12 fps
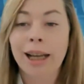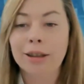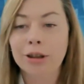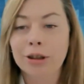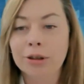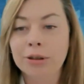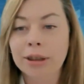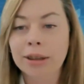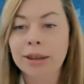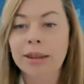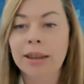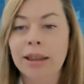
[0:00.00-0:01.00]

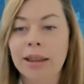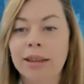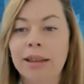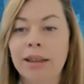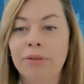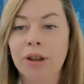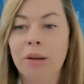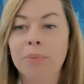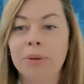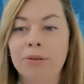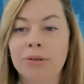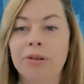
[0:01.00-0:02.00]
ensuring they develop
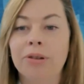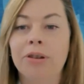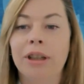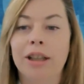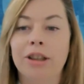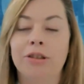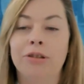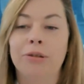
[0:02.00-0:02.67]
a strong connection